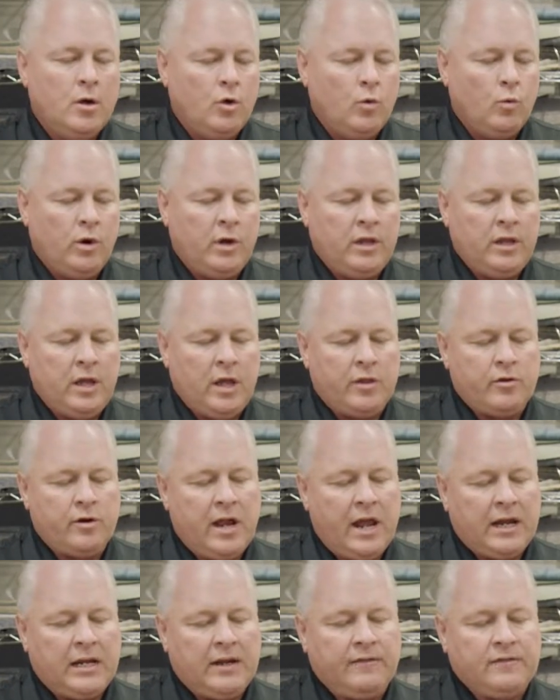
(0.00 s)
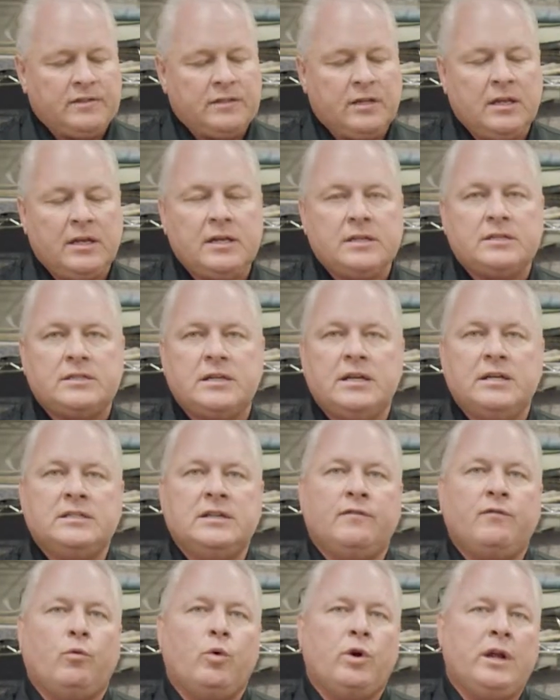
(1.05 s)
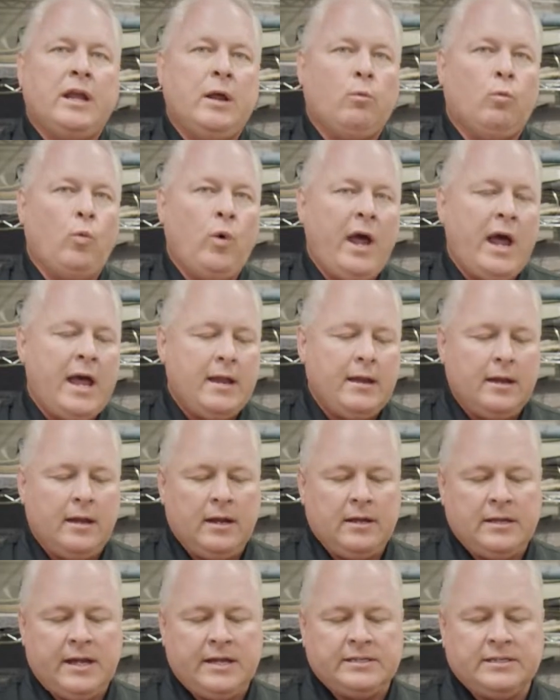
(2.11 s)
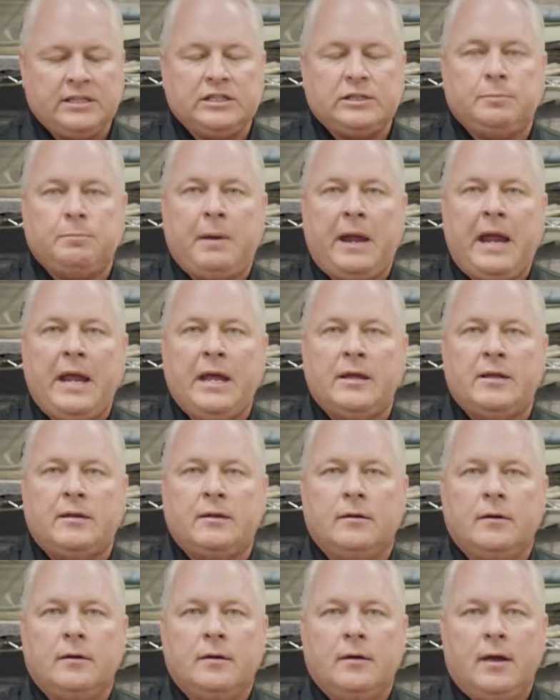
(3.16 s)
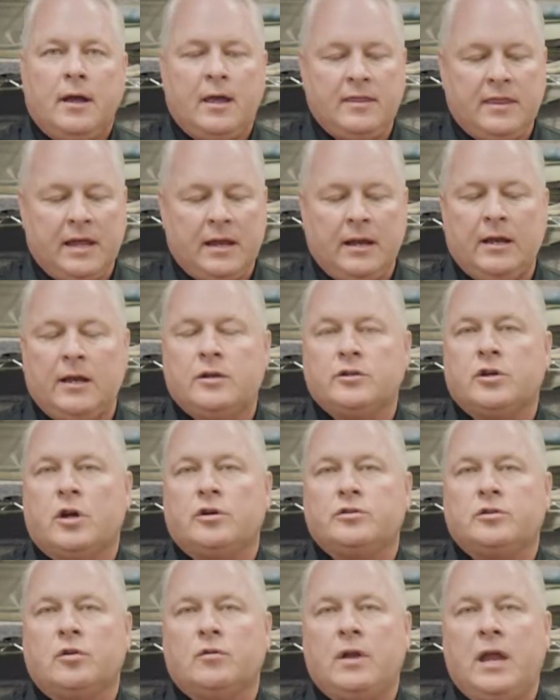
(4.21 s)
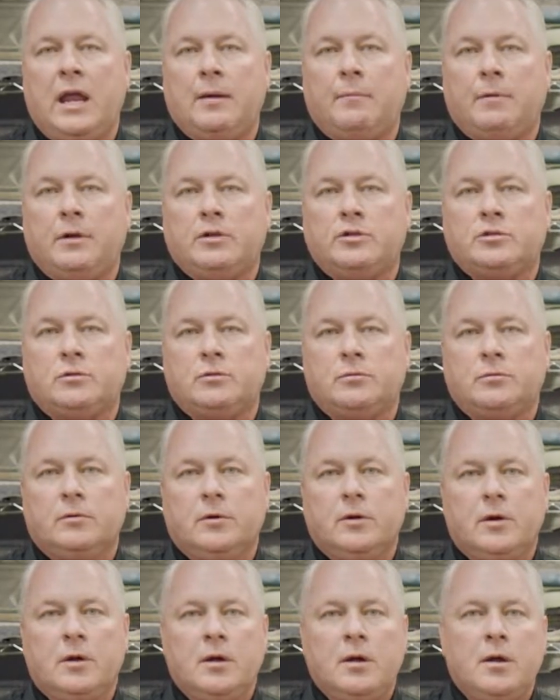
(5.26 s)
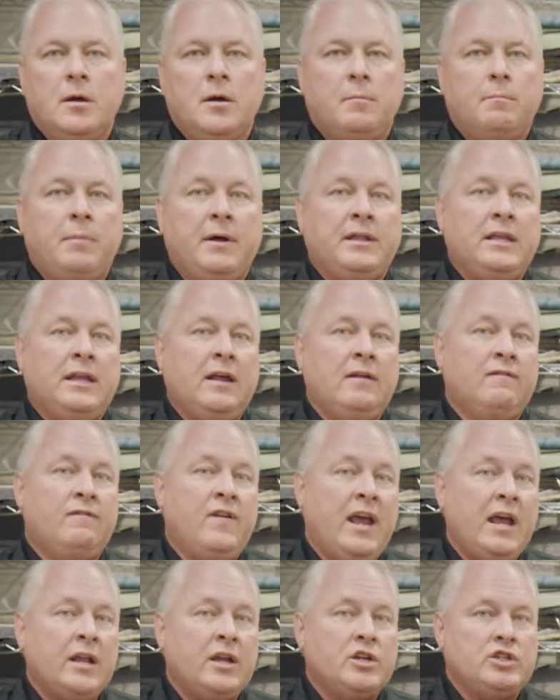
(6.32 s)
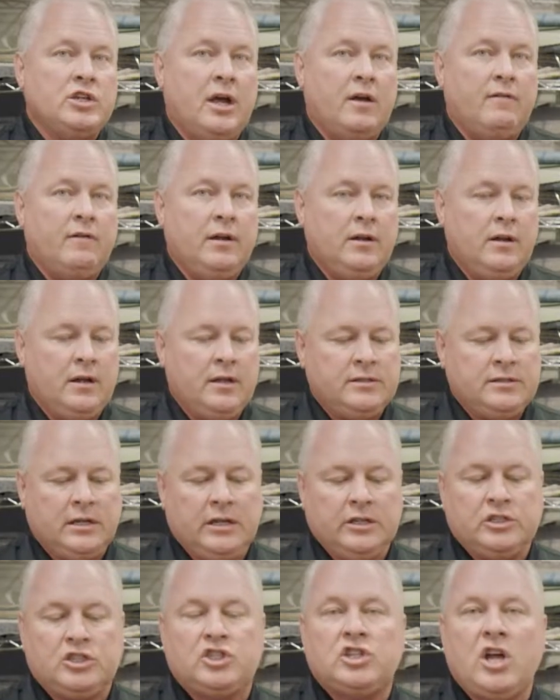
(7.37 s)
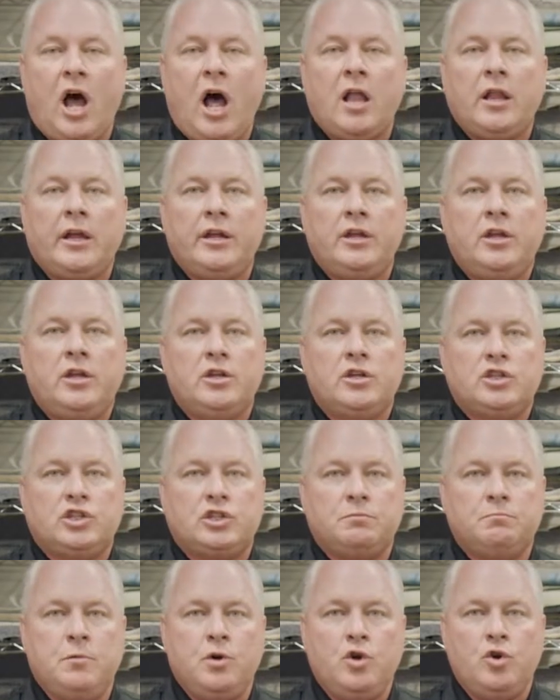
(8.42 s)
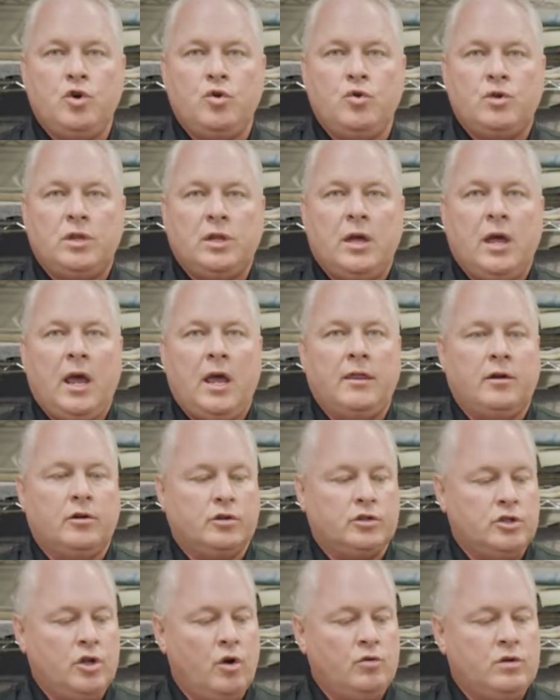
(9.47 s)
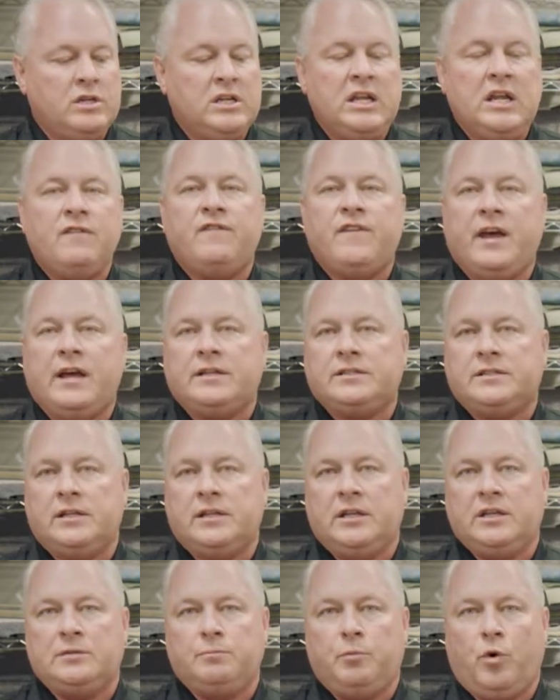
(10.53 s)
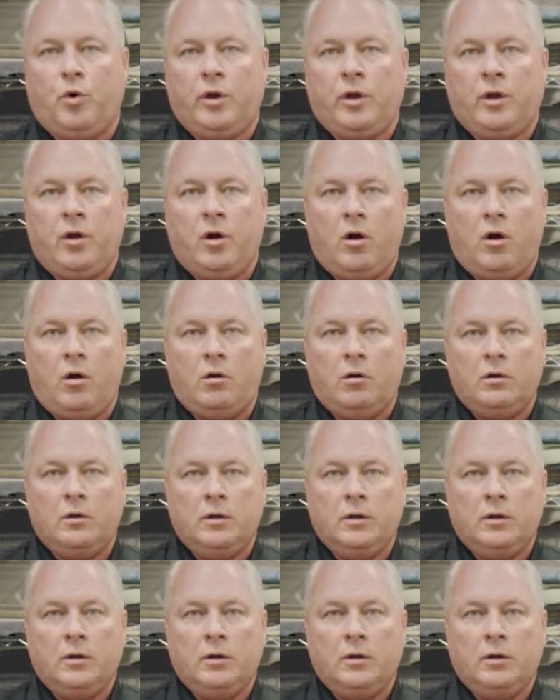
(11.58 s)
One of the other negatives to this is if it were to get wet, it does expand and then it is also damaged. But the advantage of it is solid, smooth, and there's no defects in this board at all.